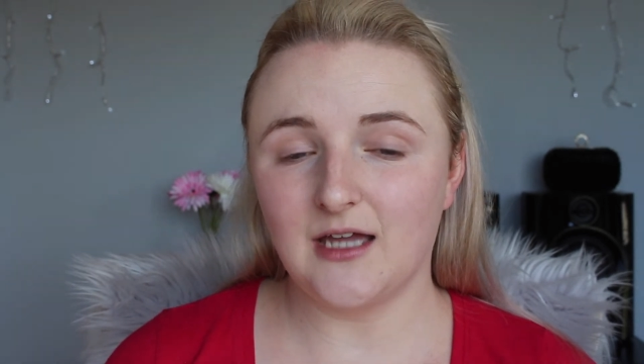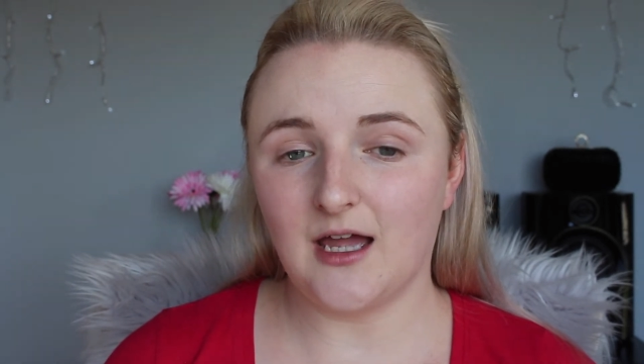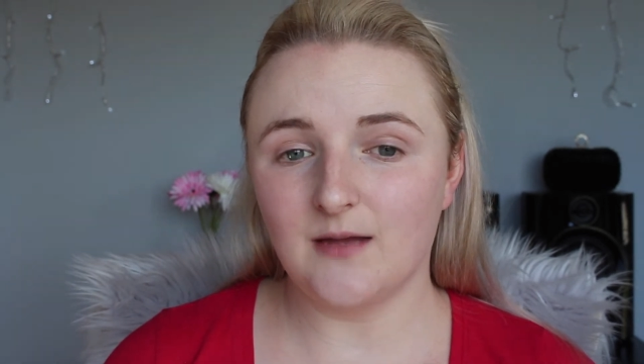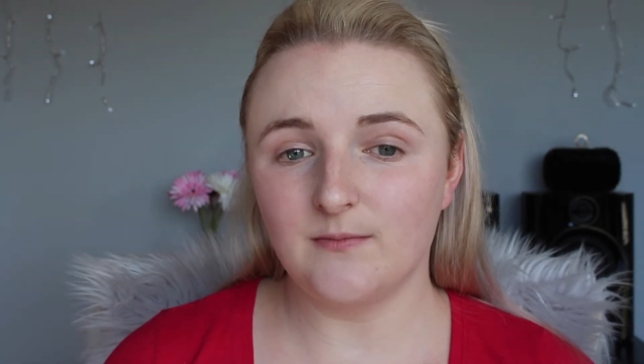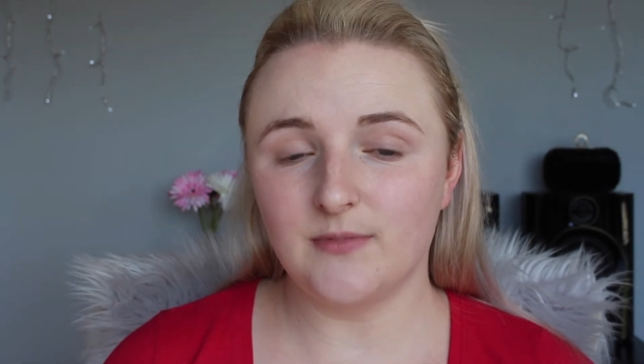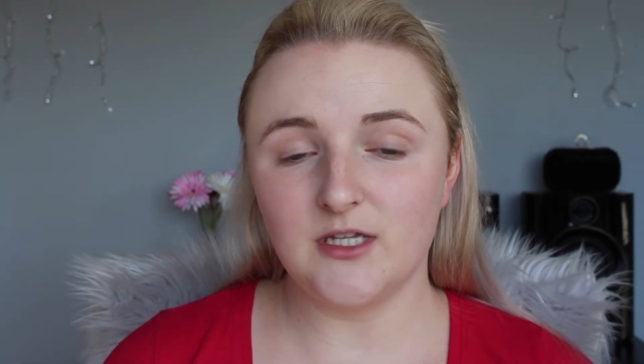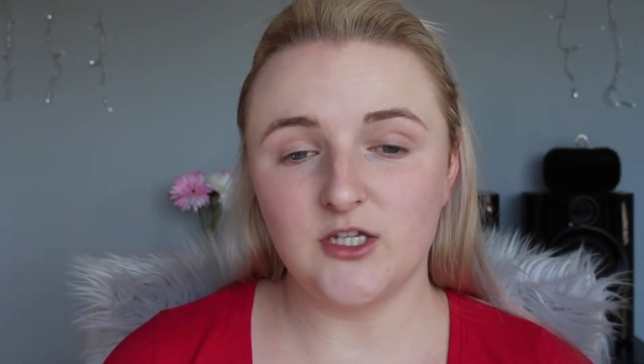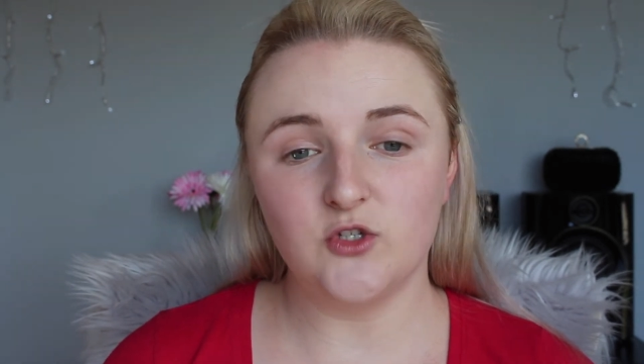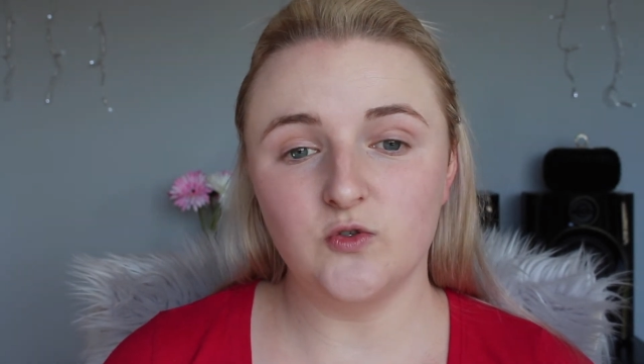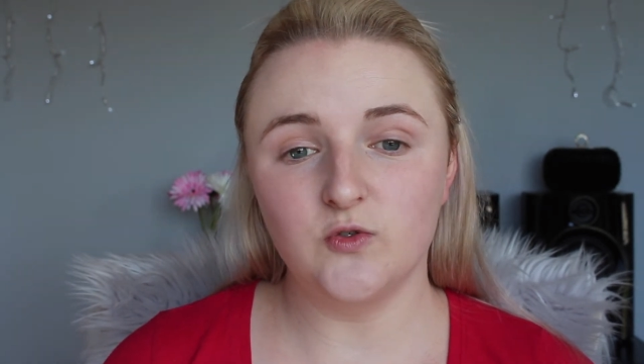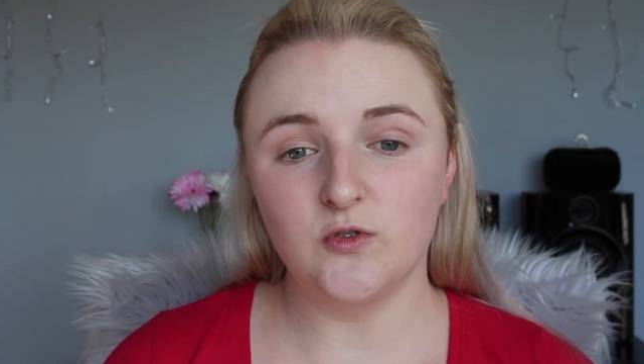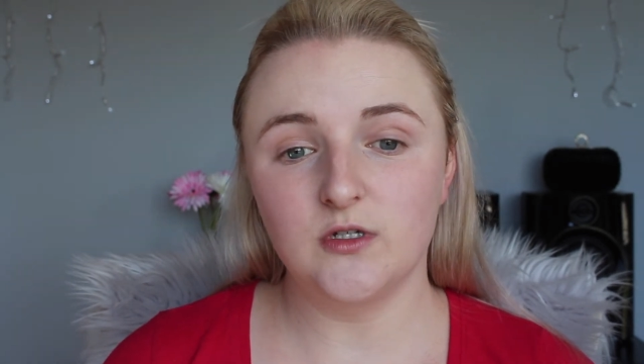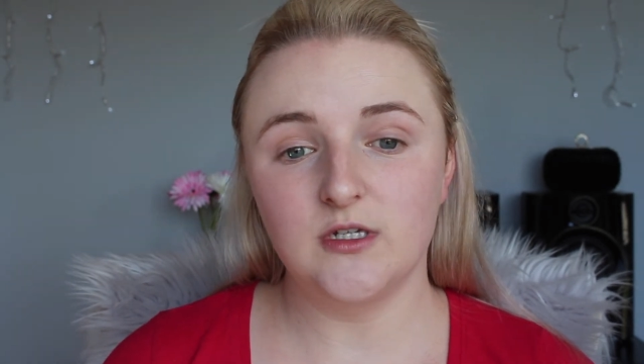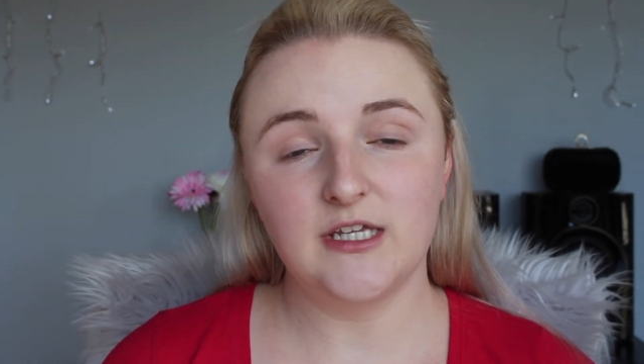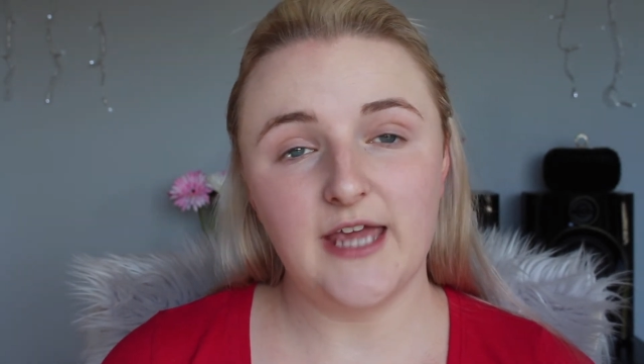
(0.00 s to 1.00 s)
but
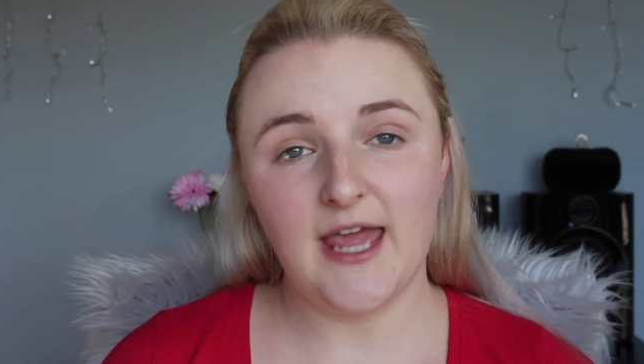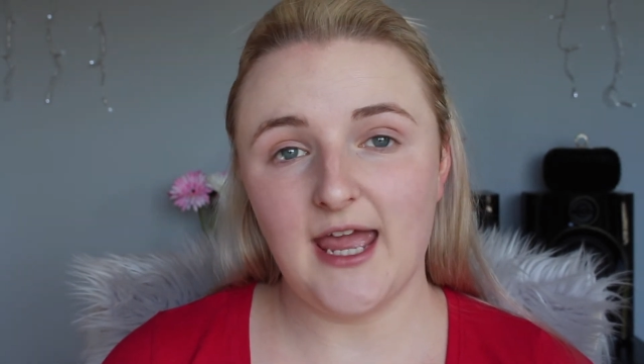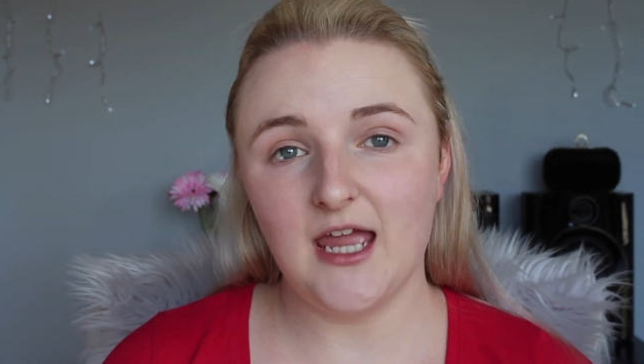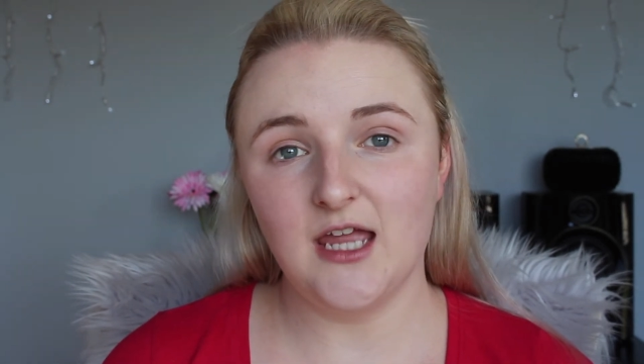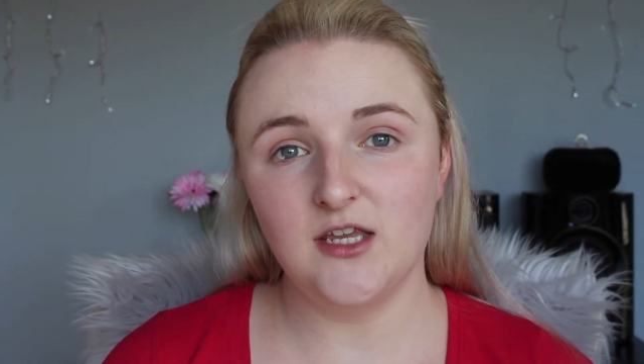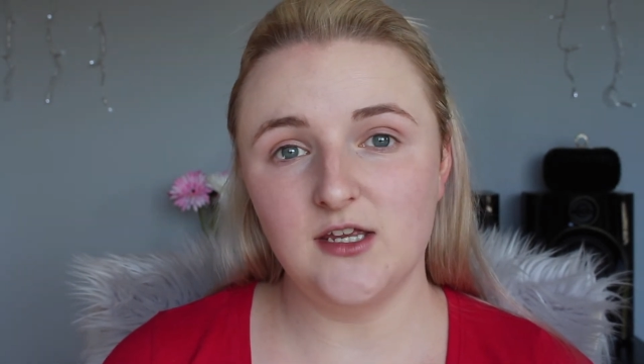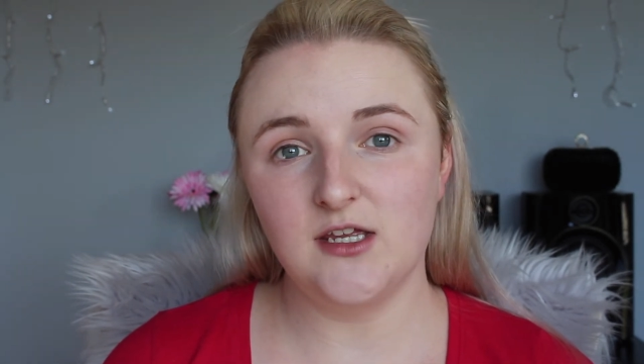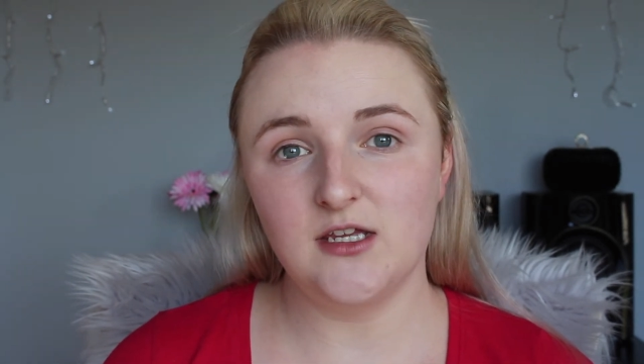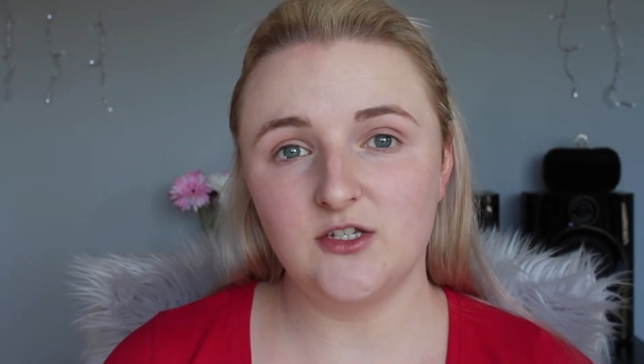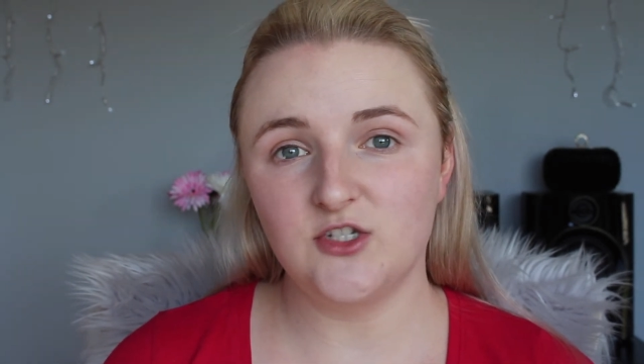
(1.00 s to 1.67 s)
you can